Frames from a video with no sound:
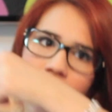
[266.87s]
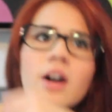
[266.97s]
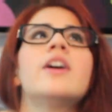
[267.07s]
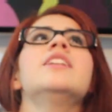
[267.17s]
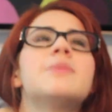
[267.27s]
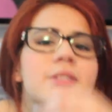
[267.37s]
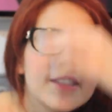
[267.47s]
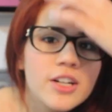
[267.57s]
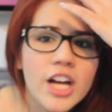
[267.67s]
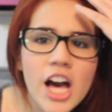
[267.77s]
Oh, it smells
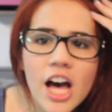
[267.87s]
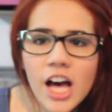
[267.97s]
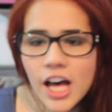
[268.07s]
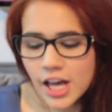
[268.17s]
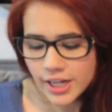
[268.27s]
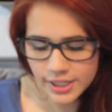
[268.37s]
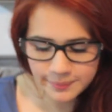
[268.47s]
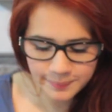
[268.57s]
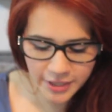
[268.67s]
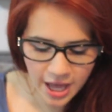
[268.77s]
so good!
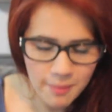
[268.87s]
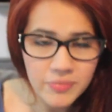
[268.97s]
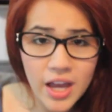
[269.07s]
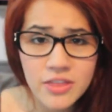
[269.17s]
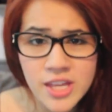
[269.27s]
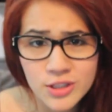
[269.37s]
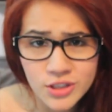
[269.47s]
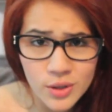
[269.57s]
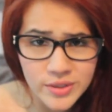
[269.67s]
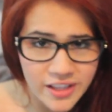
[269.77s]
But yeah, I think you
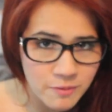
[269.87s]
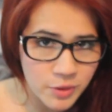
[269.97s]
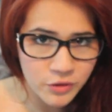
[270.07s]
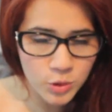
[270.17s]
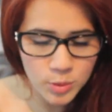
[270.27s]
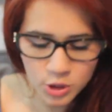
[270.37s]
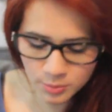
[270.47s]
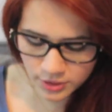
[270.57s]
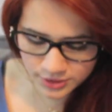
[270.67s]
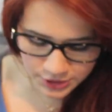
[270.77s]
should always have perfume in your
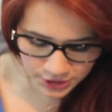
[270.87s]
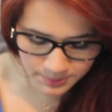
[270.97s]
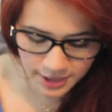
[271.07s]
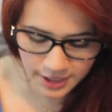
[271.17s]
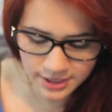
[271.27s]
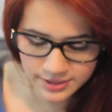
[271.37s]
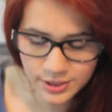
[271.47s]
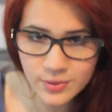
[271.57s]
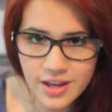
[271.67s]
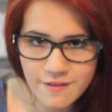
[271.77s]
purse because
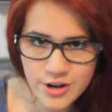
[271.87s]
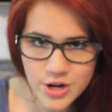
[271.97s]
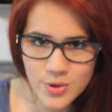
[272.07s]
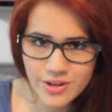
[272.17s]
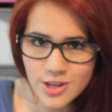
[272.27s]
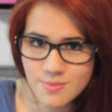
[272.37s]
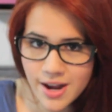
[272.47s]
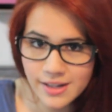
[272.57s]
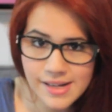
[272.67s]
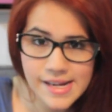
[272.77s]
you never know when you
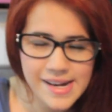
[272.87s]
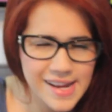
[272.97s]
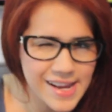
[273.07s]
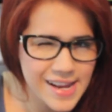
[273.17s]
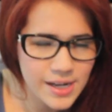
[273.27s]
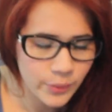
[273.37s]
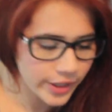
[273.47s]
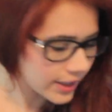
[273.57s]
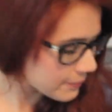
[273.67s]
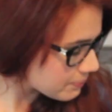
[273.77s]
might need it.
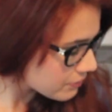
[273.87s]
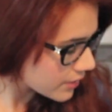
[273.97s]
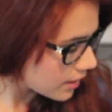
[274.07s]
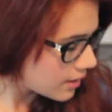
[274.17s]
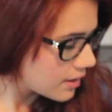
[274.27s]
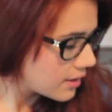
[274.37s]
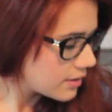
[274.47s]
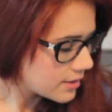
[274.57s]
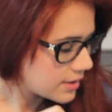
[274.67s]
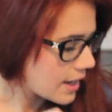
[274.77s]
Wink.
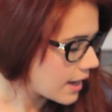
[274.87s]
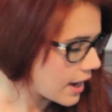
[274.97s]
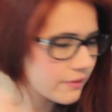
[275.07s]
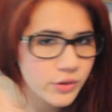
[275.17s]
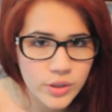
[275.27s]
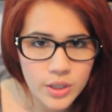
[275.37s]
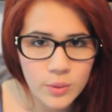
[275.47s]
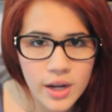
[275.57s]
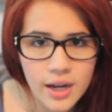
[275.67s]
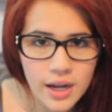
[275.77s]
Yeah, I have no idea
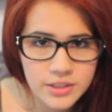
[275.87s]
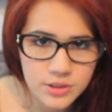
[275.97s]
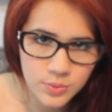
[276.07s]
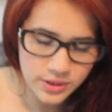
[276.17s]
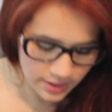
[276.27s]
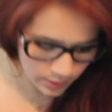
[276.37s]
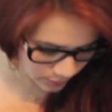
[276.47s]
why I just winked. That